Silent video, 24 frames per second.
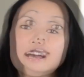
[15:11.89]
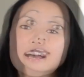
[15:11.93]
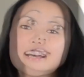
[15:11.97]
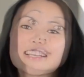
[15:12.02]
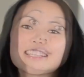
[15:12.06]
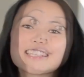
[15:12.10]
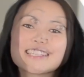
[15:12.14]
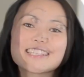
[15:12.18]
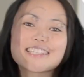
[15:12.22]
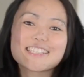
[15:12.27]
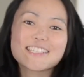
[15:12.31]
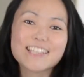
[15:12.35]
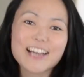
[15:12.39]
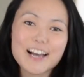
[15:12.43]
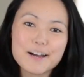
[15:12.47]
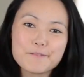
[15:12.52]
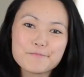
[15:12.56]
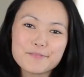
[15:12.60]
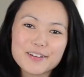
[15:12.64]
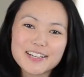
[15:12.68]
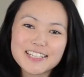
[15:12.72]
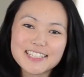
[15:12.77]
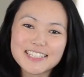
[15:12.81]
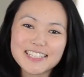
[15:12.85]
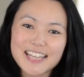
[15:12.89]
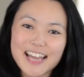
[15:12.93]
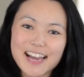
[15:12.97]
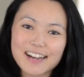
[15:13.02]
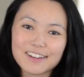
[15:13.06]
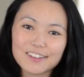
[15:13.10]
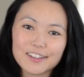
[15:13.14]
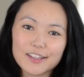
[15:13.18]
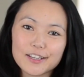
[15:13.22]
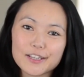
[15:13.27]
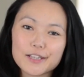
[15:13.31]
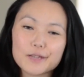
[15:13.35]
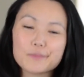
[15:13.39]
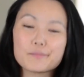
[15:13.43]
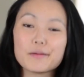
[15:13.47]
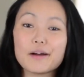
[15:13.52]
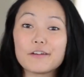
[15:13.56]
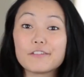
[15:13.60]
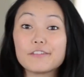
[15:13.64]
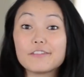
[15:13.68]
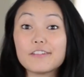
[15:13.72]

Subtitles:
start by downloading my